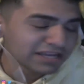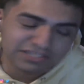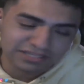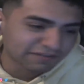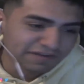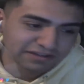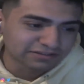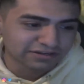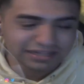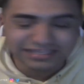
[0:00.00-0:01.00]
the final
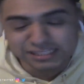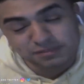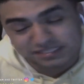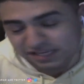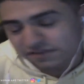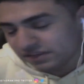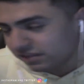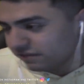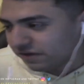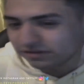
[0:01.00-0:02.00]
third. I think specifically the
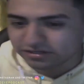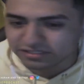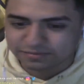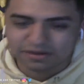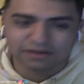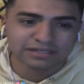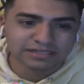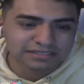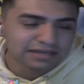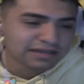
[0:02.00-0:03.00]
final third, to be honest.
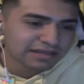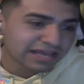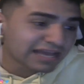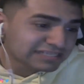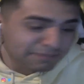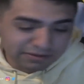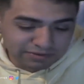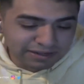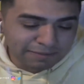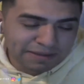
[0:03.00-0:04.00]
Yes, Ibarra
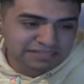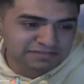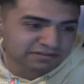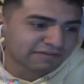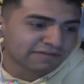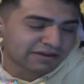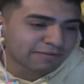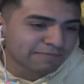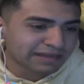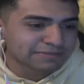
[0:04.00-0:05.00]
got past Navarro and
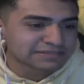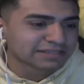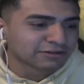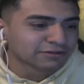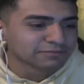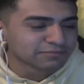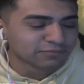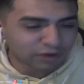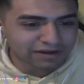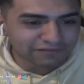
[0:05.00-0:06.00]
made him his little
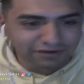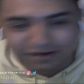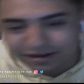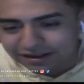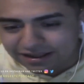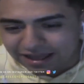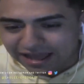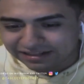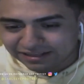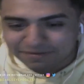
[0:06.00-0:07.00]
whatever.
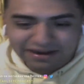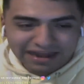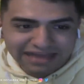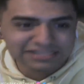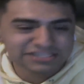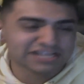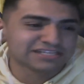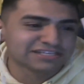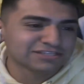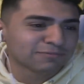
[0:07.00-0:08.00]
And Ibarra had his chances
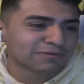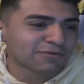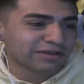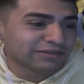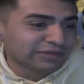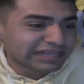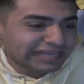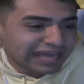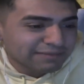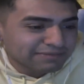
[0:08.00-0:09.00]
too, but when it
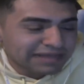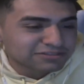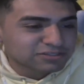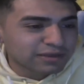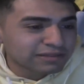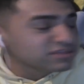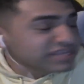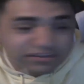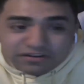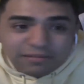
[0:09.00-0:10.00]
came down to it,
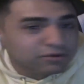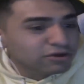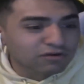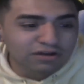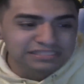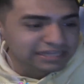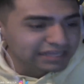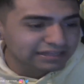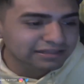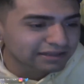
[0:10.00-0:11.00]
neither of them could cross it
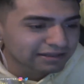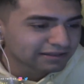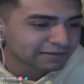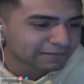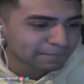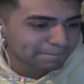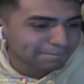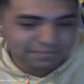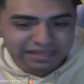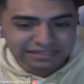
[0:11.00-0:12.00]
in.
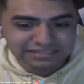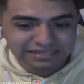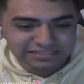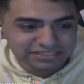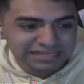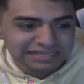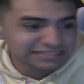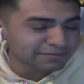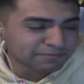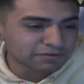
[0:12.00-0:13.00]
It's just that simple,